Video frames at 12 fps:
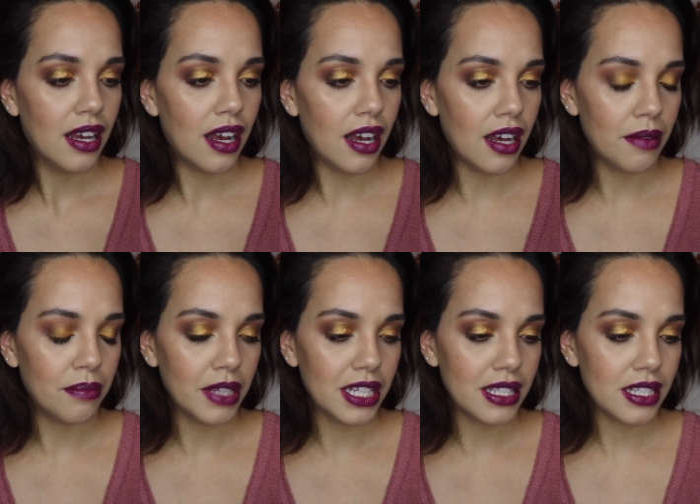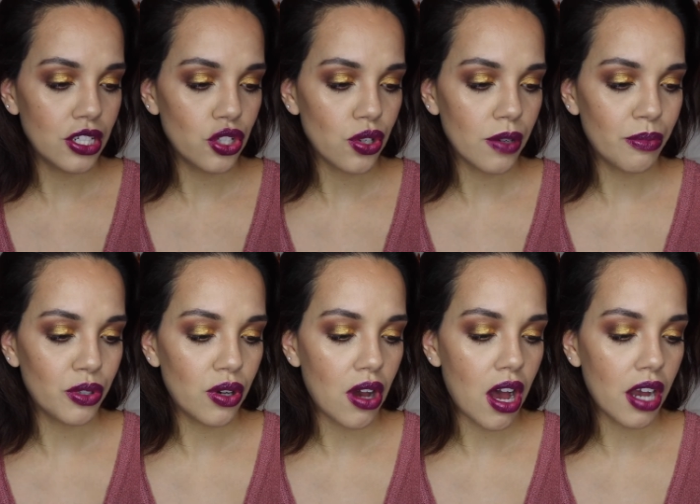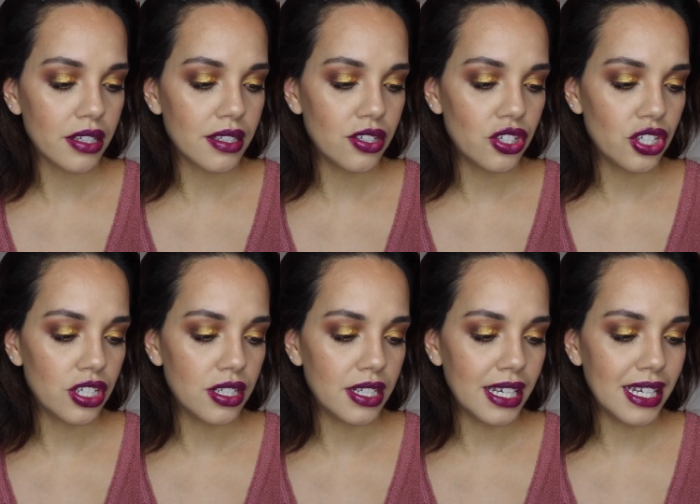It's the triple oxygen